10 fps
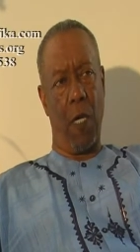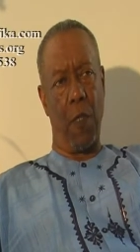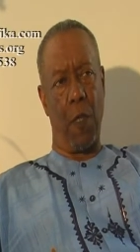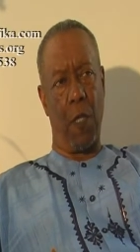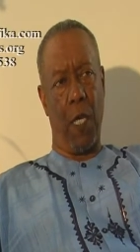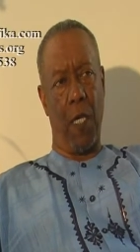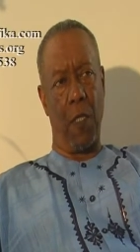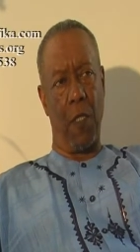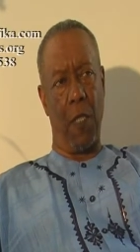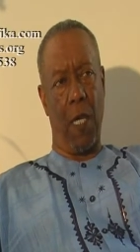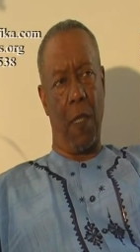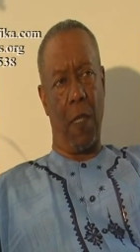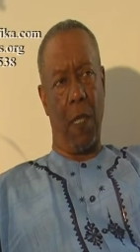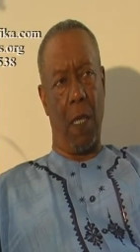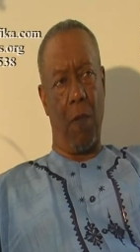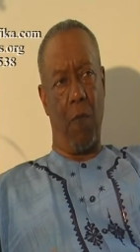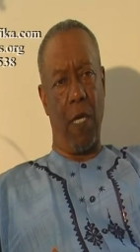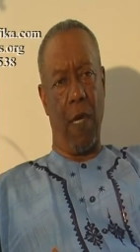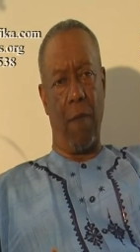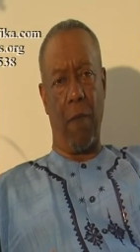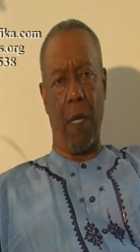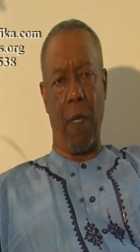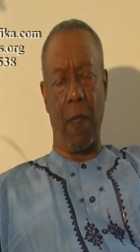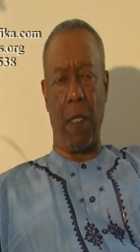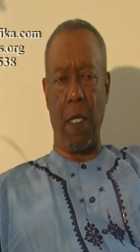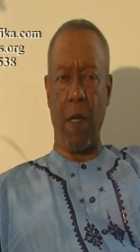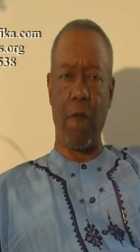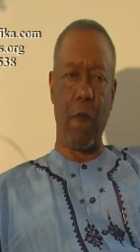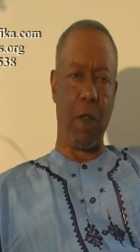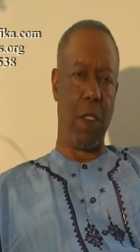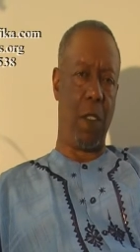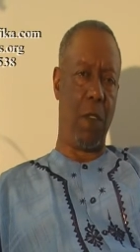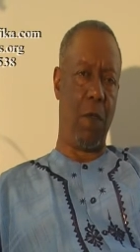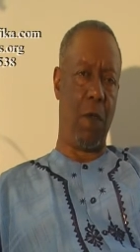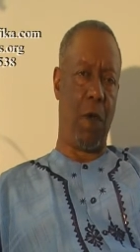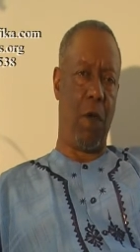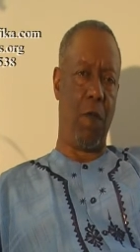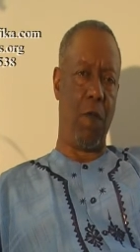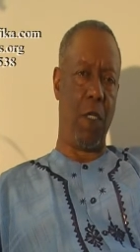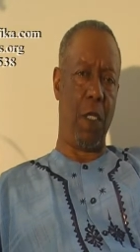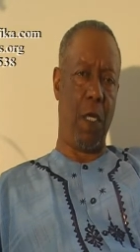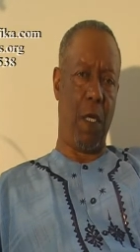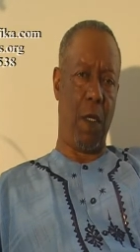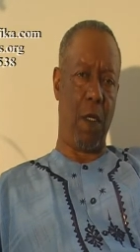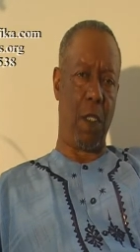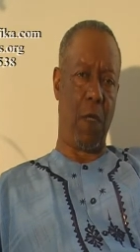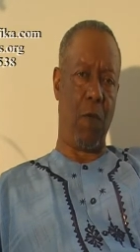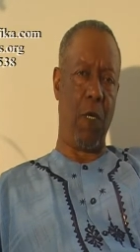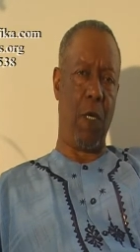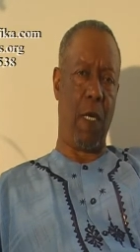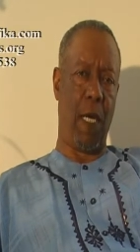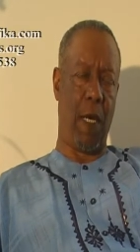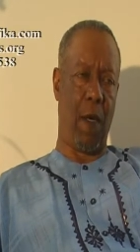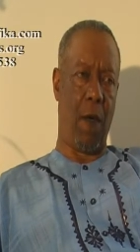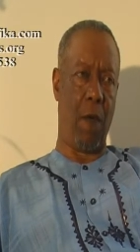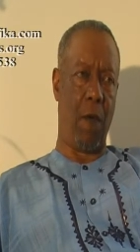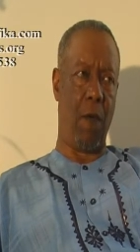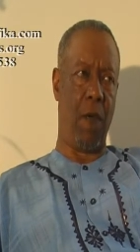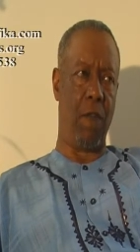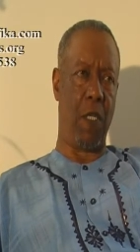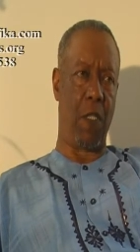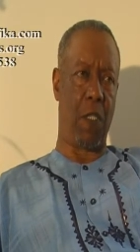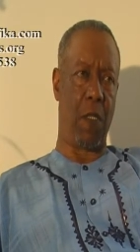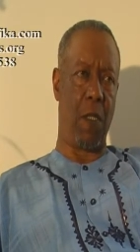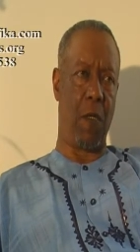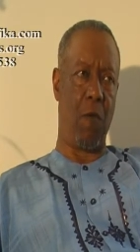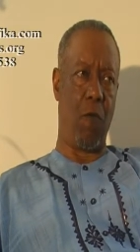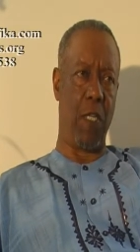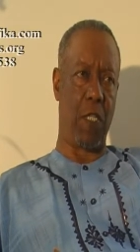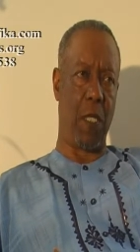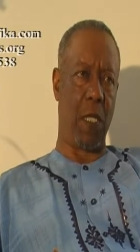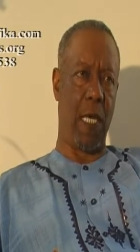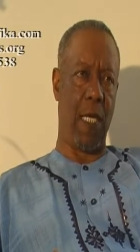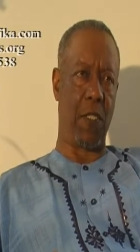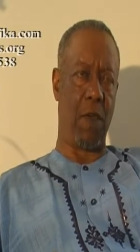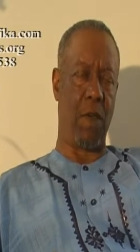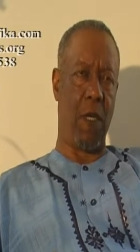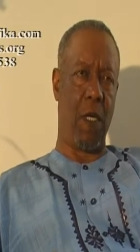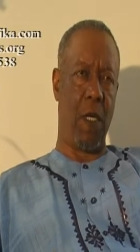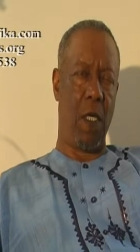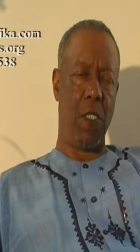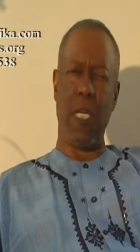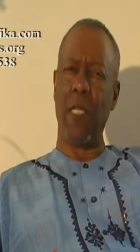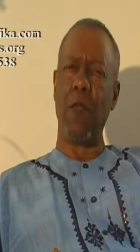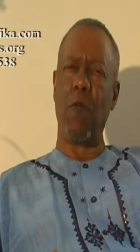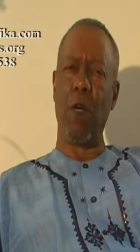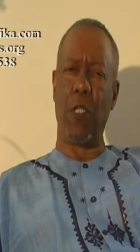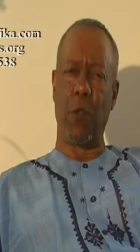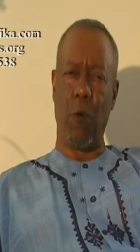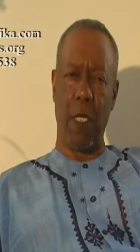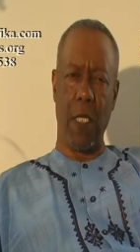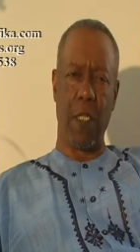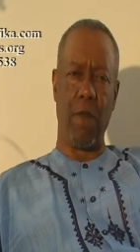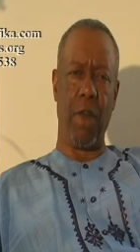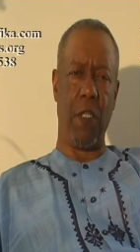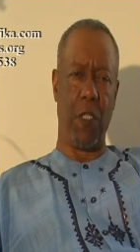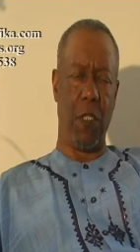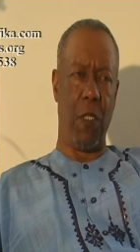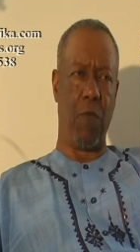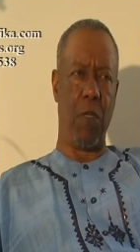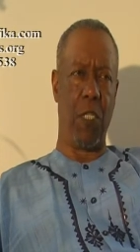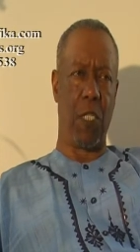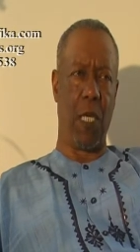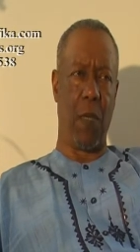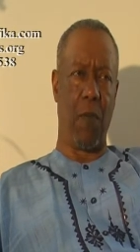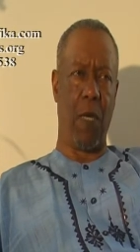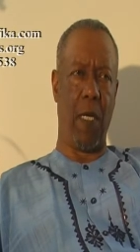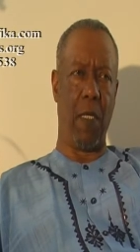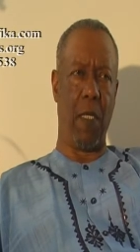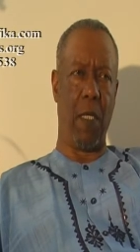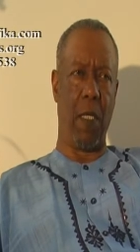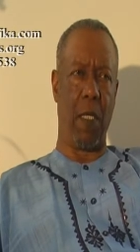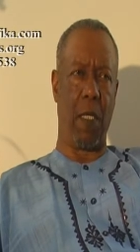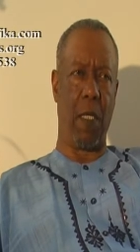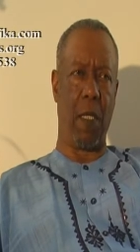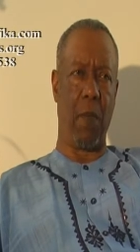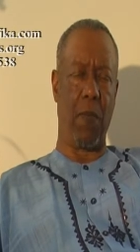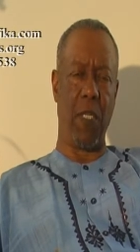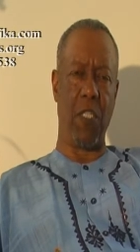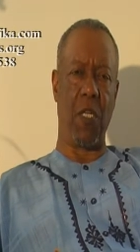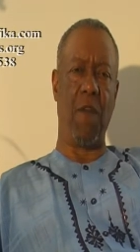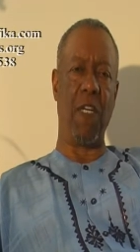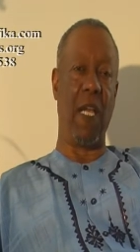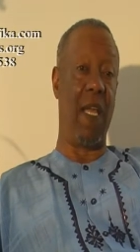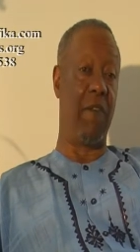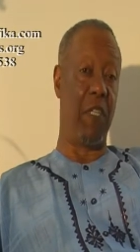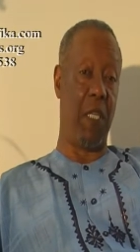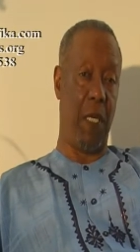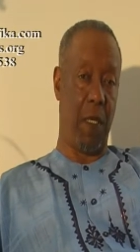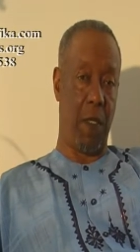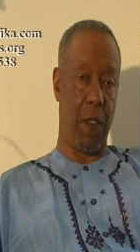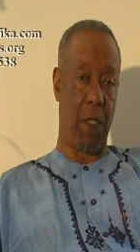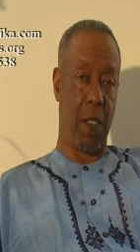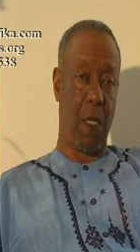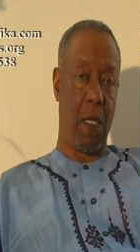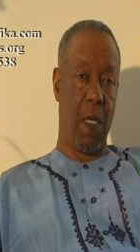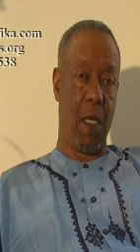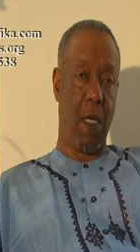One of the things that we have been careful to do over the years, and we are now, we have just recently, as of January 20th of this year, we celebrated the completion of 11 years mm.